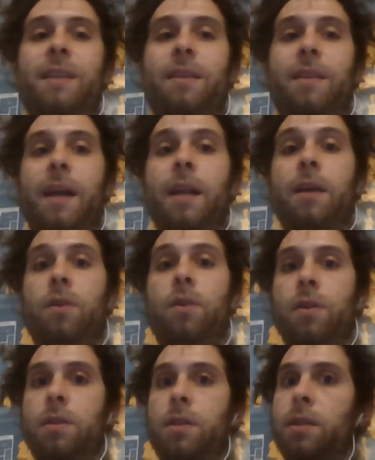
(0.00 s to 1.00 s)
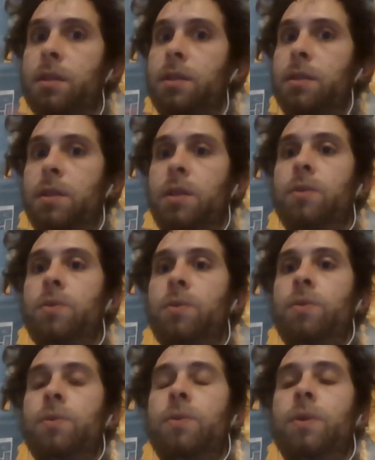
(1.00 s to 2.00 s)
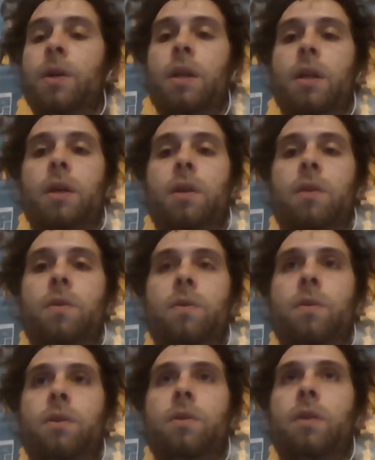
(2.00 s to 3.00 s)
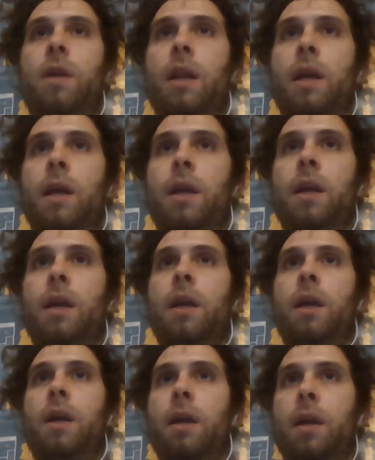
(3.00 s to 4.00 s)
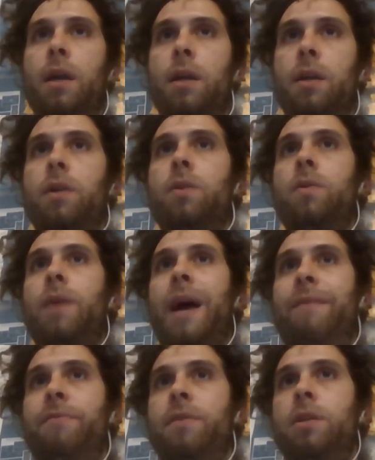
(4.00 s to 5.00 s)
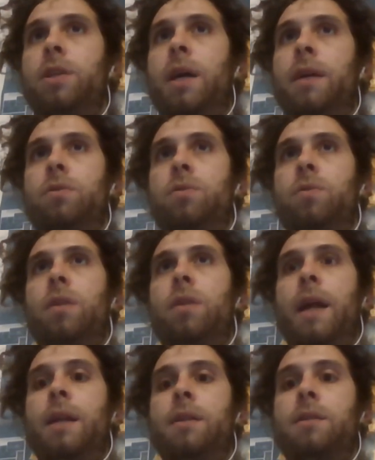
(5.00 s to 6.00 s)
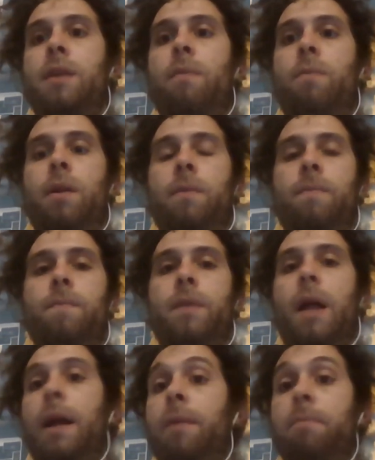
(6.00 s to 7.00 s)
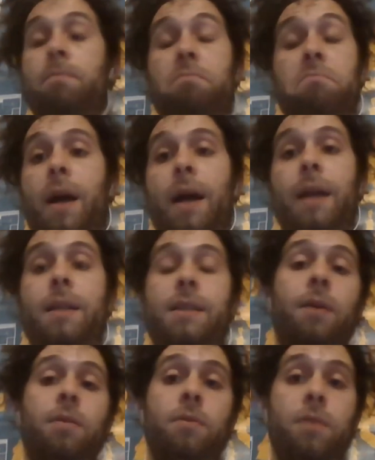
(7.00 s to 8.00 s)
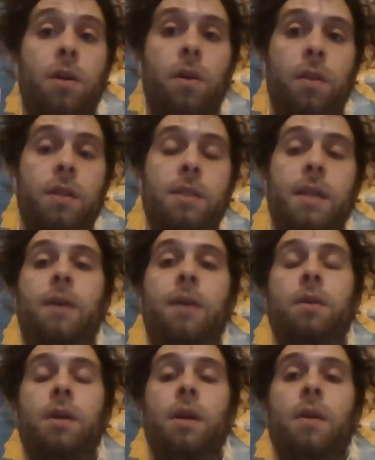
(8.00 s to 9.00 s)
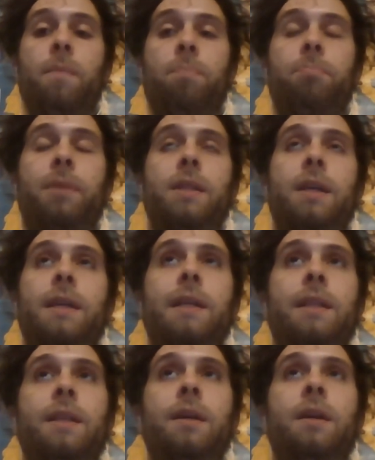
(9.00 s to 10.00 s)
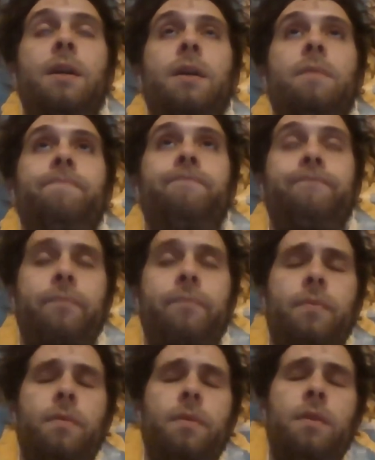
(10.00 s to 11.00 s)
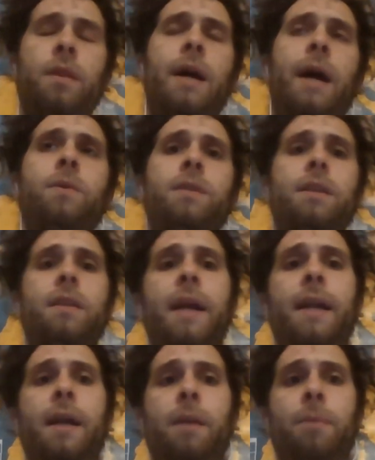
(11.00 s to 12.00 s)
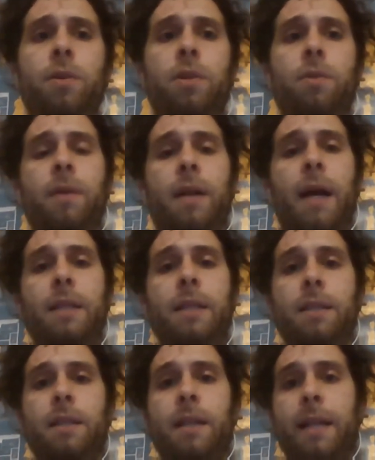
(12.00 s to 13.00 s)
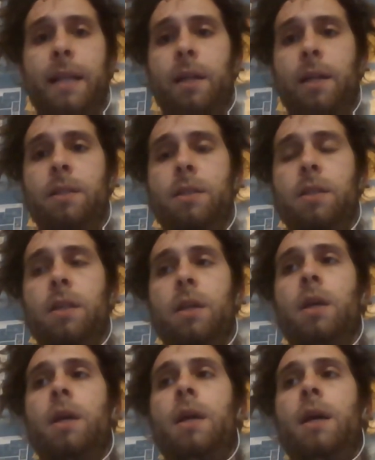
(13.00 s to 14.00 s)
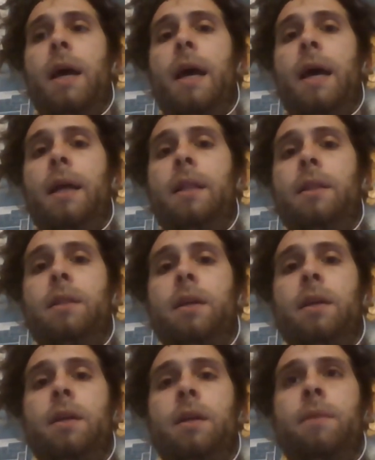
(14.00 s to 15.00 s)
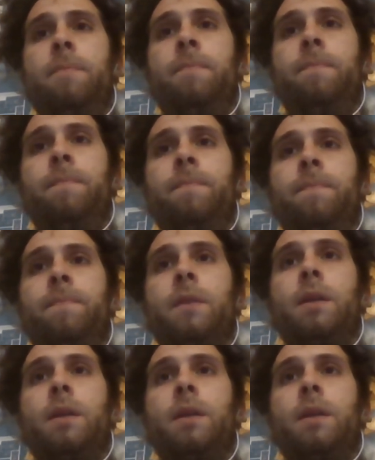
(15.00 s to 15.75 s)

training courses, you really have the chance to train someone. Like, it's out of the context now, but I did I was a trainer about human rights in the Netherlands, and the